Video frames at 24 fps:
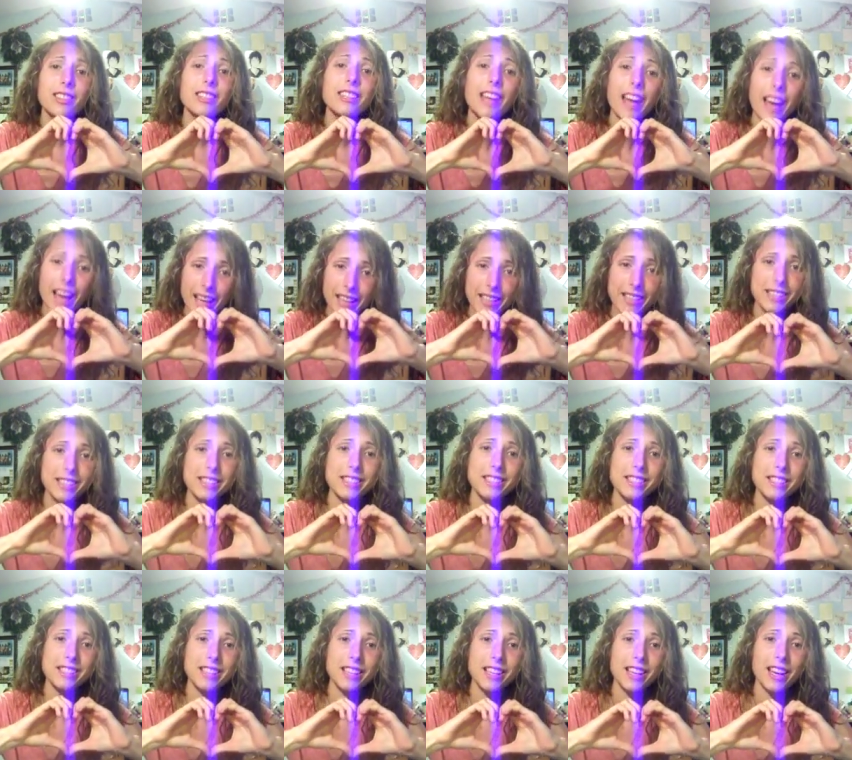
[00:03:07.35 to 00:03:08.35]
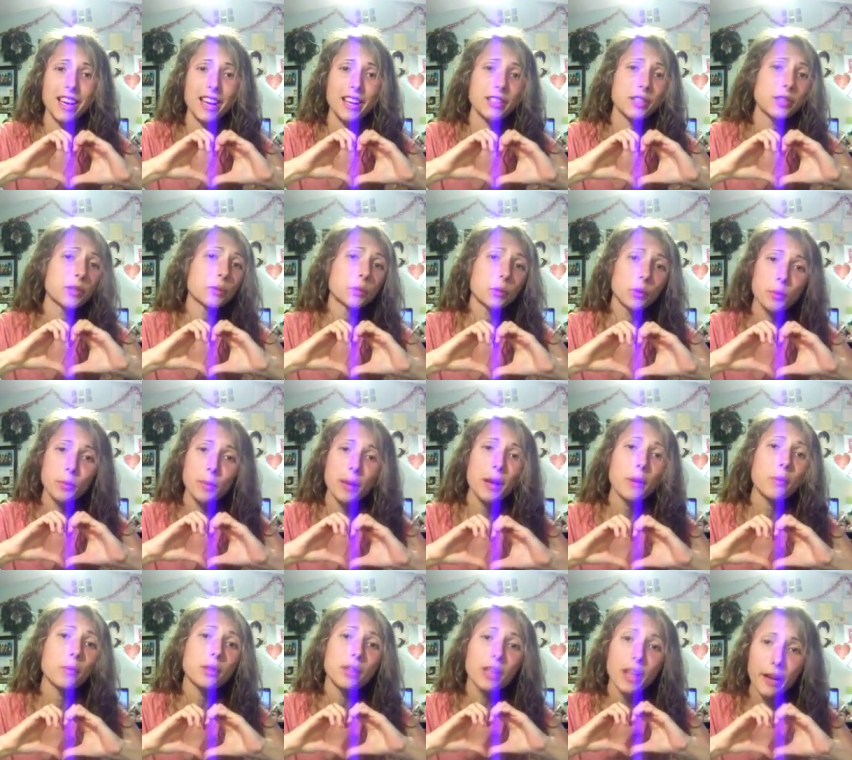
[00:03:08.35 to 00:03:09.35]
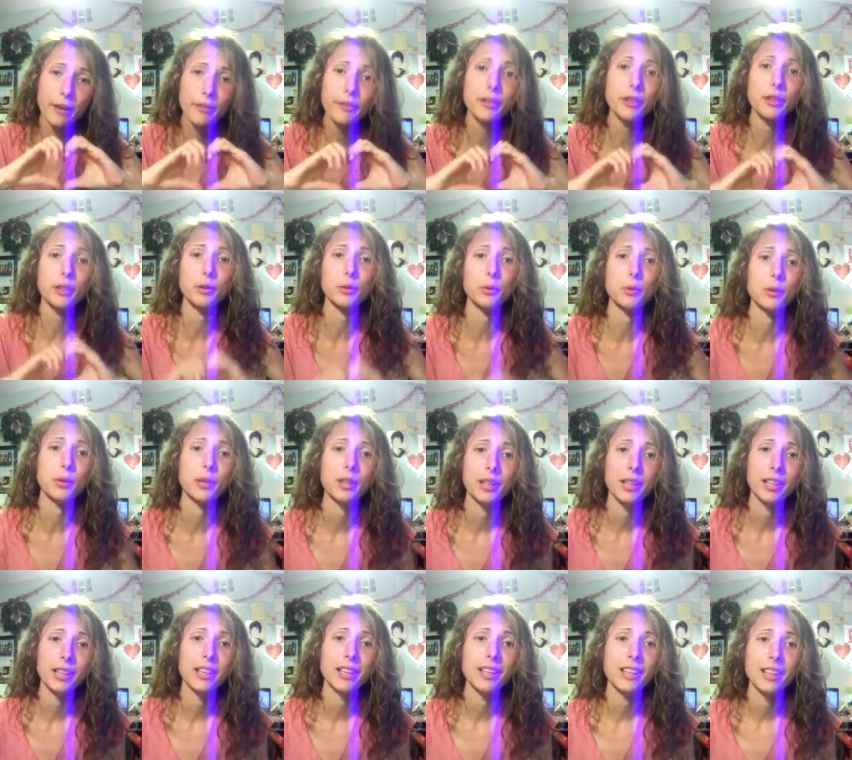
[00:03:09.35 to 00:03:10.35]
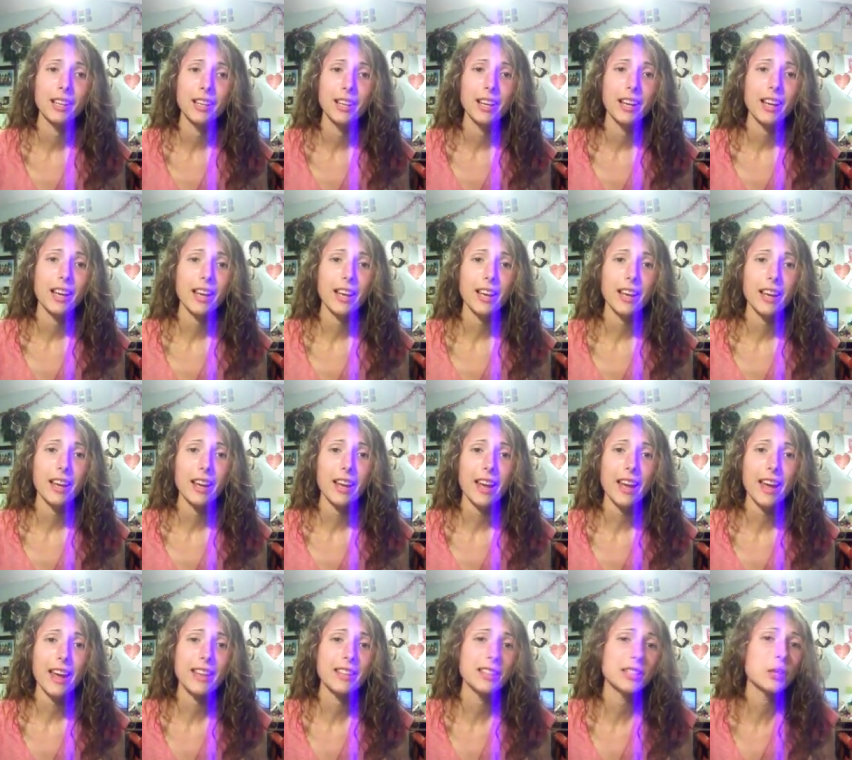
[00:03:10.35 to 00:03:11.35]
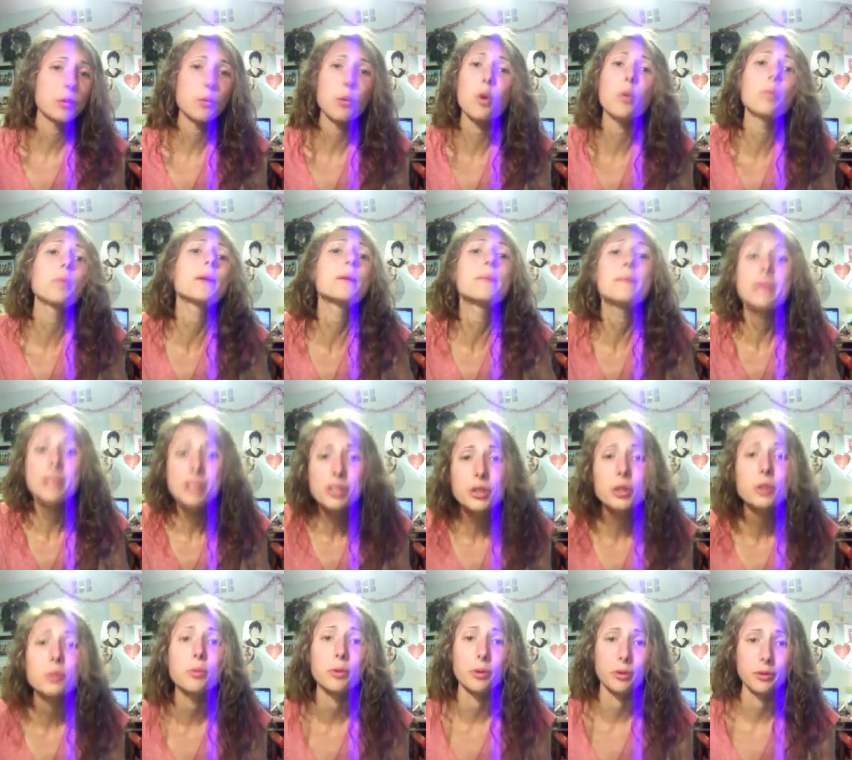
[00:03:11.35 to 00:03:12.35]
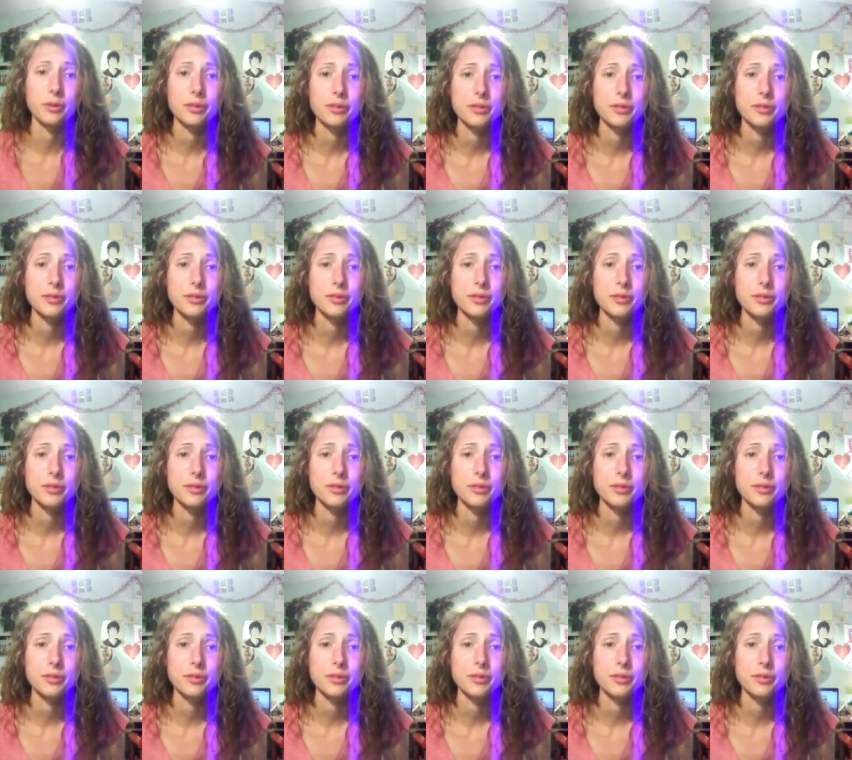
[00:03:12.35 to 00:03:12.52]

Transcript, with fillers: Yes, and your roommate will love you. And you won't be miserable.